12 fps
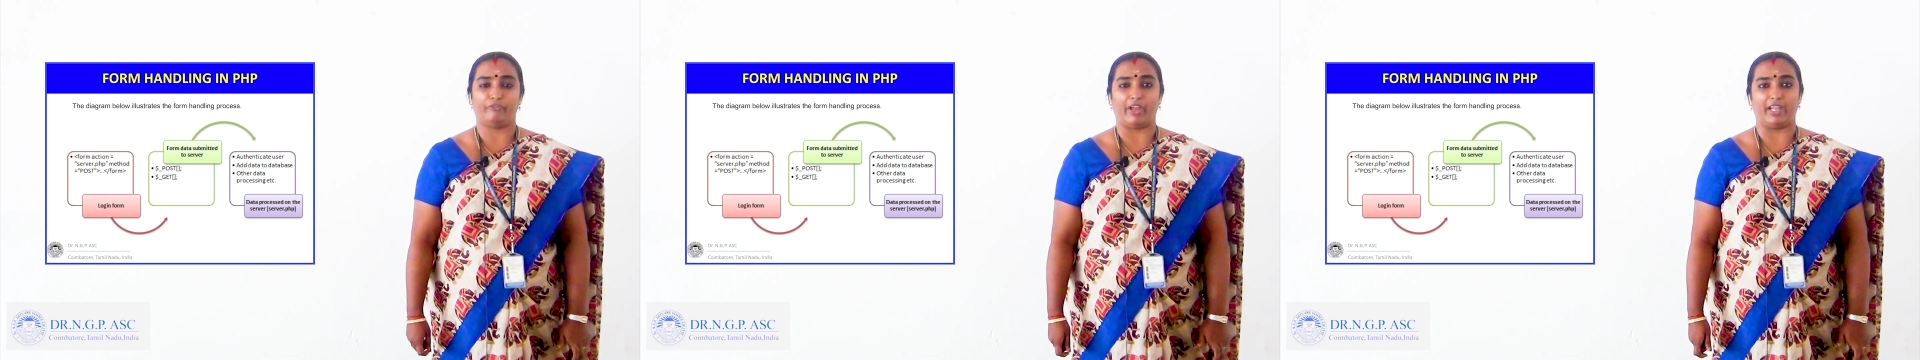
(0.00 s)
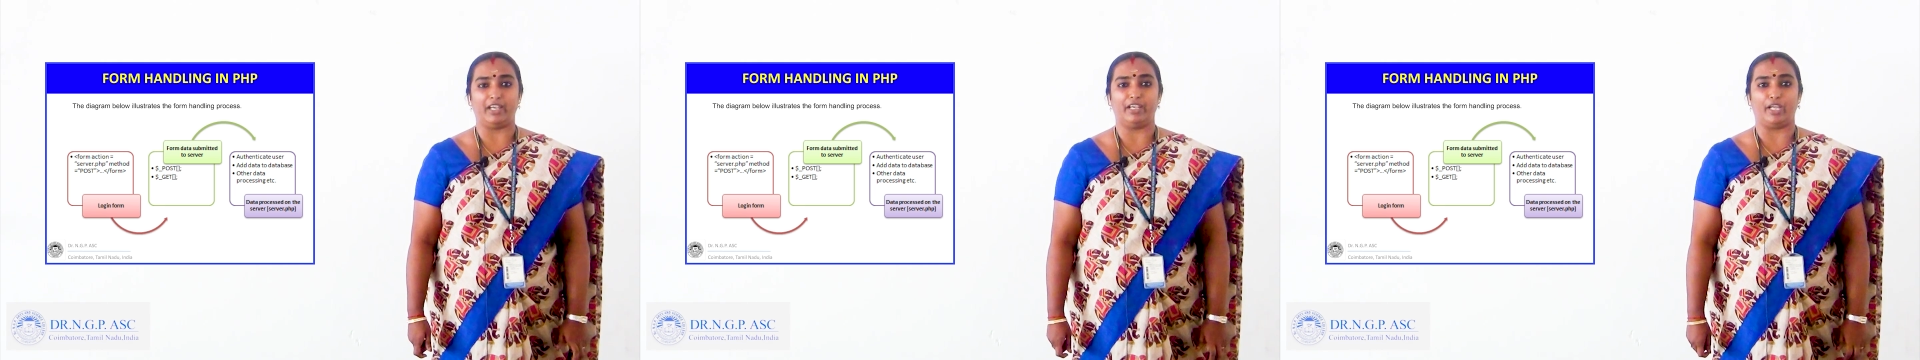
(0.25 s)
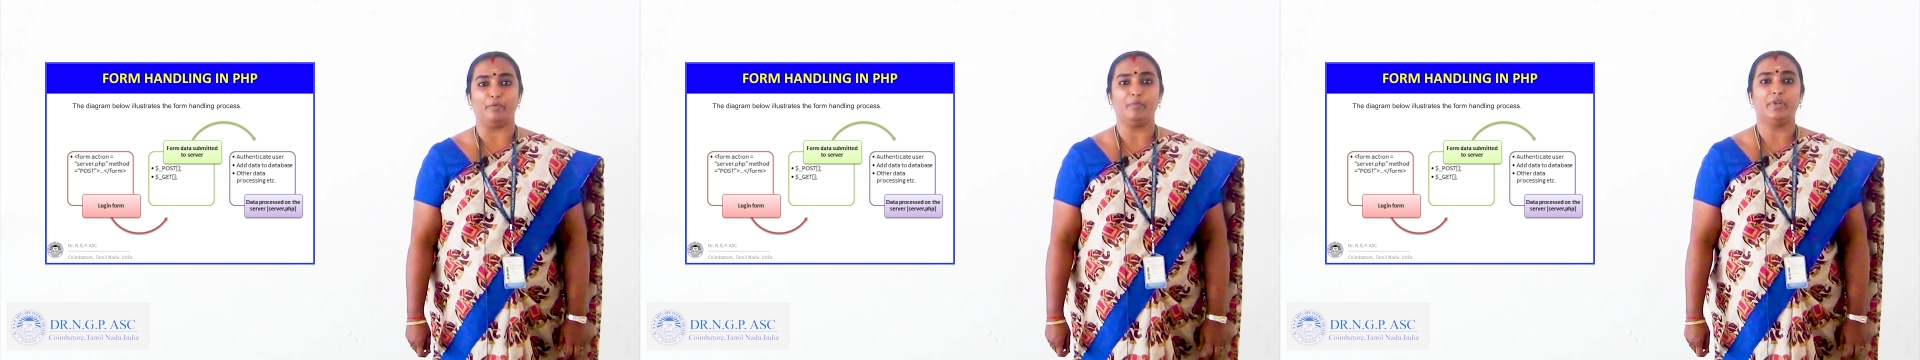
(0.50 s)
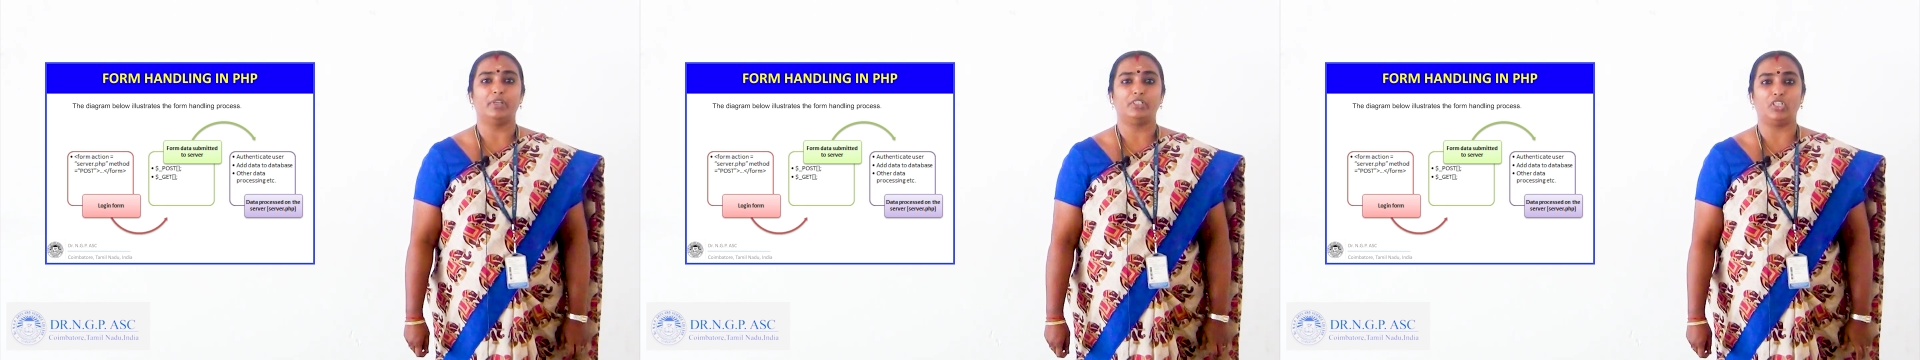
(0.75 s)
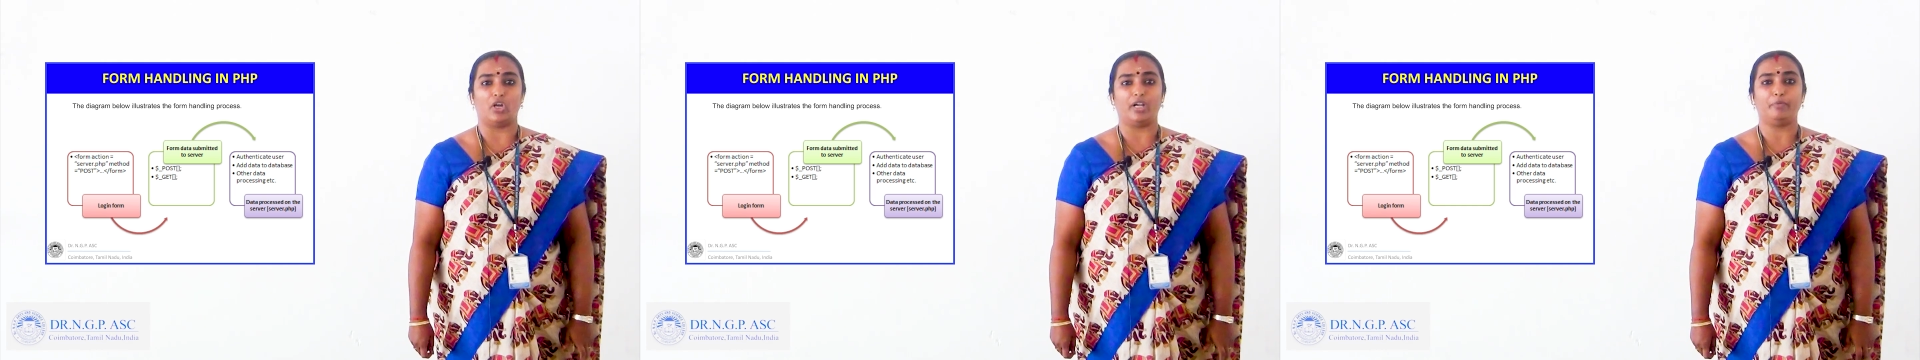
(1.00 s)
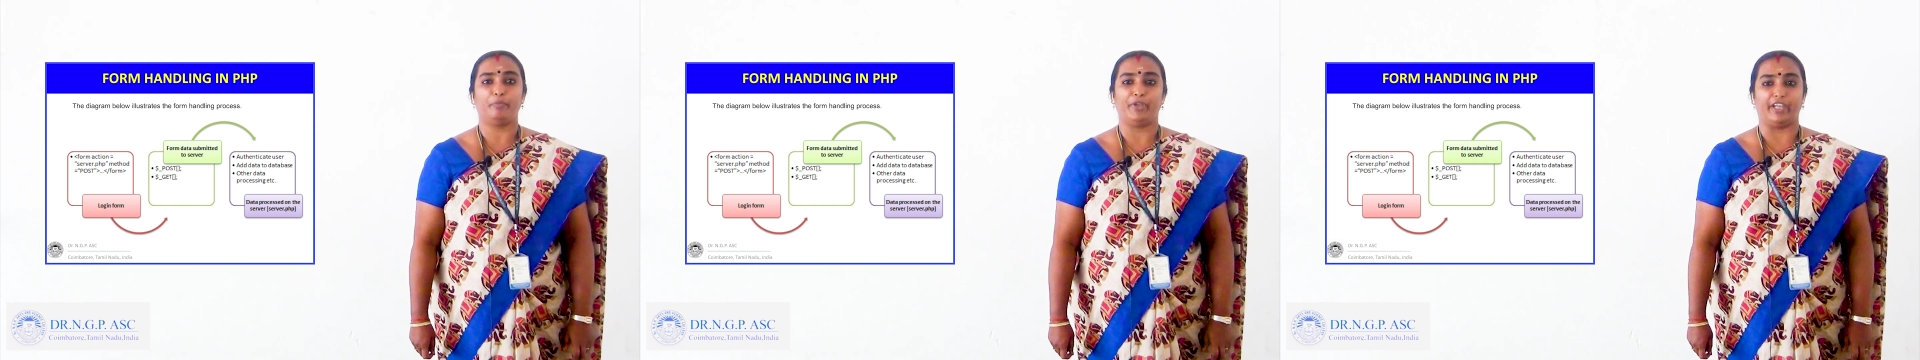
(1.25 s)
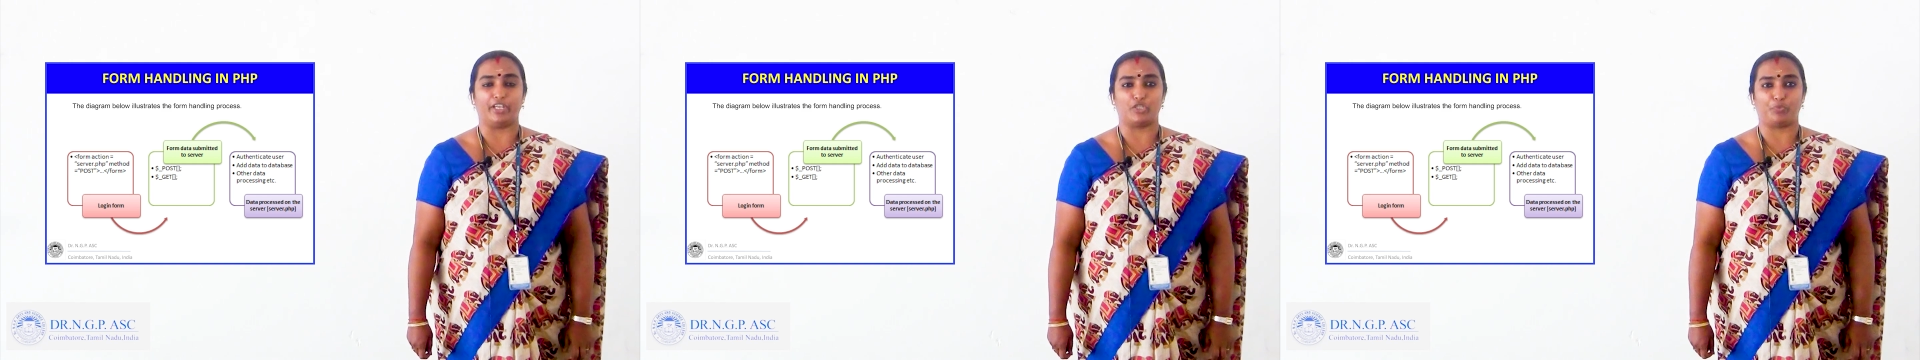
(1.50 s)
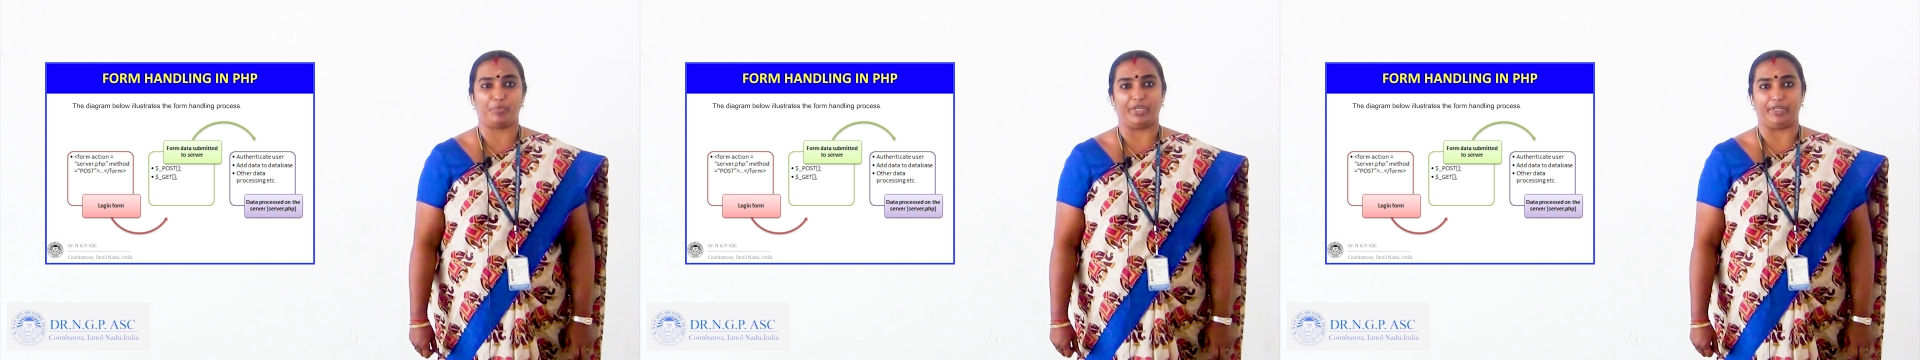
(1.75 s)
file name
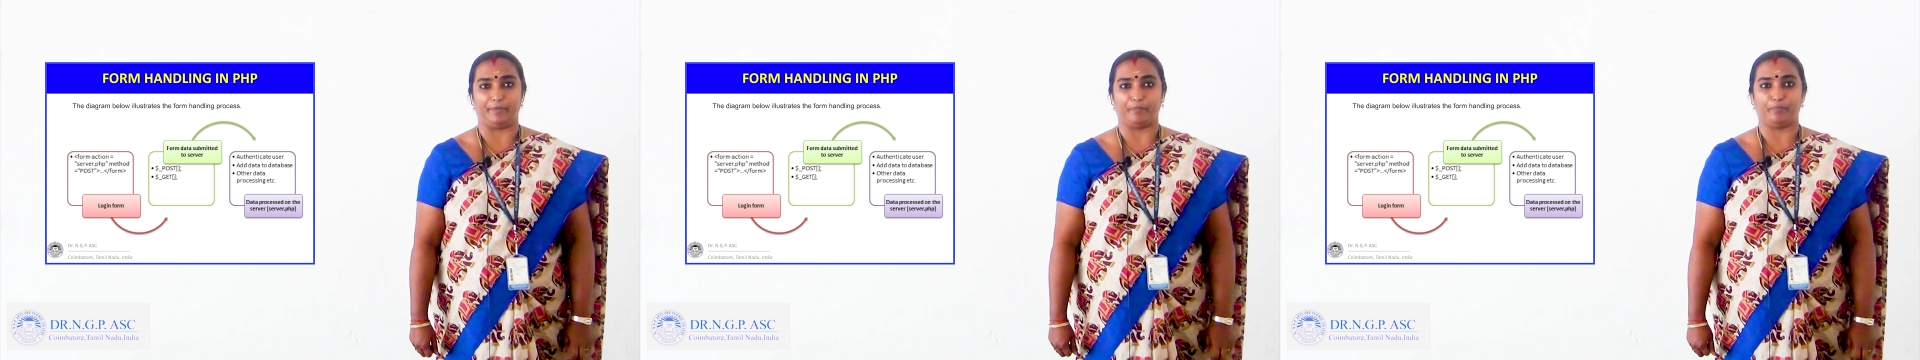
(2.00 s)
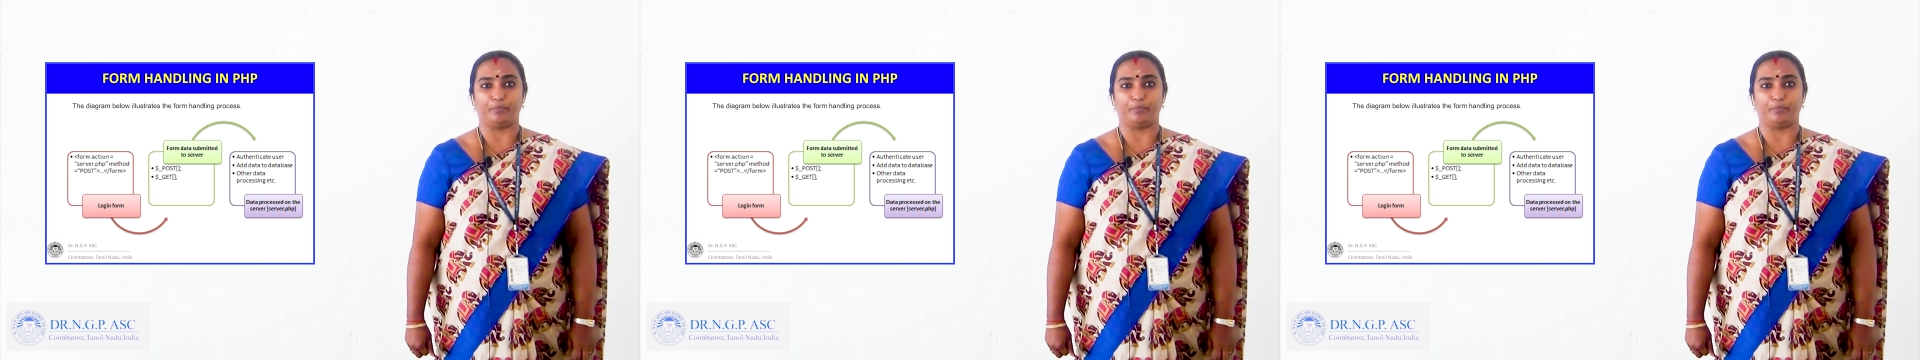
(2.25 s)
.php.